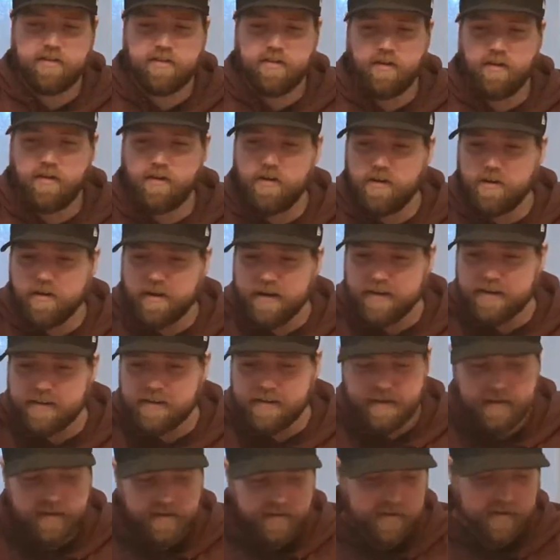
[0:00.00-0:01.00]
Thank
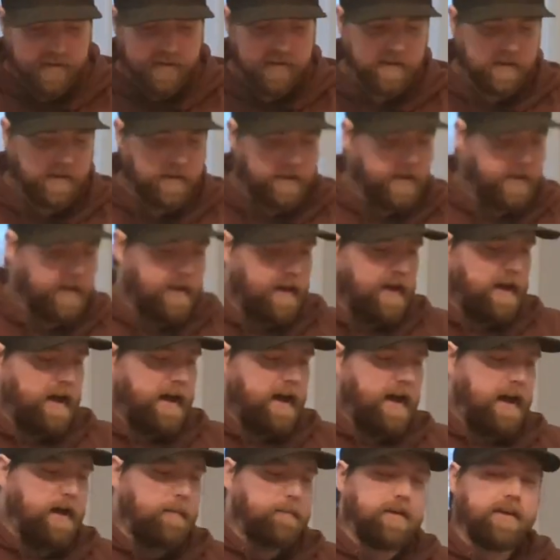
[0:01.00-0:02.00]
you. Make
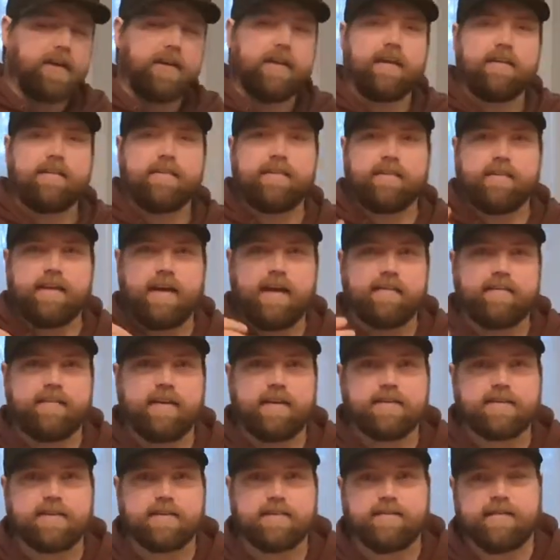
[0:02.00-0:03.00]
sure you jump
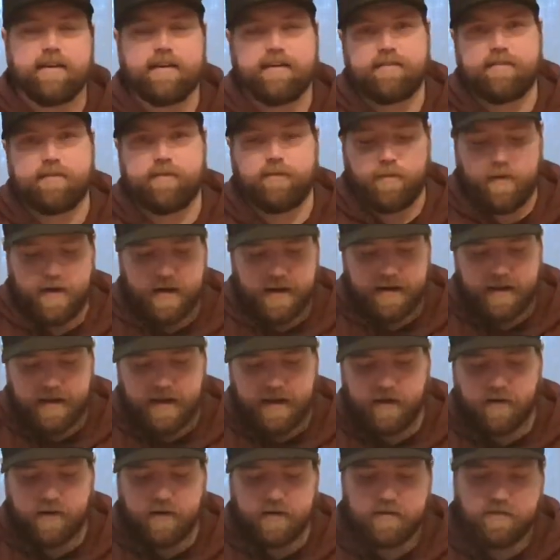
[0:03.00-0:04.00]
over and uh,
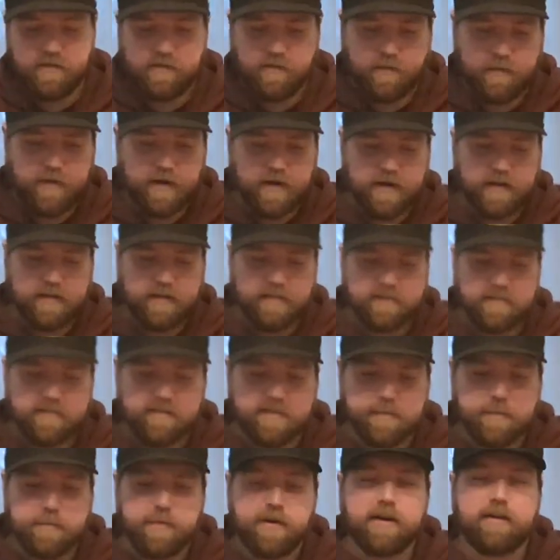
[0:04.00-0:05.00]
subscribe to Sir
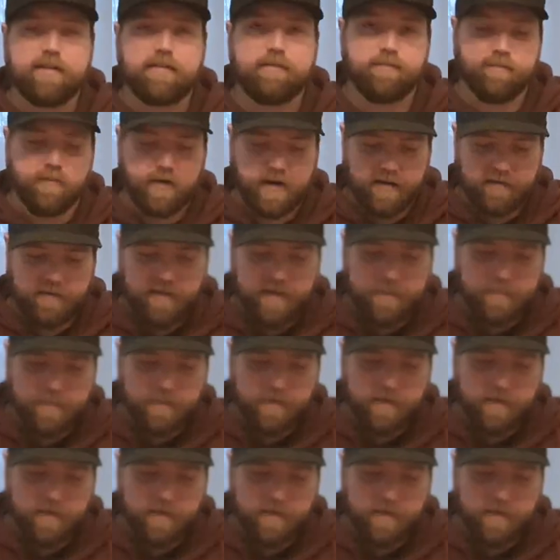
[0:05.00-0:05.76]
Prawn-a-Lot. He's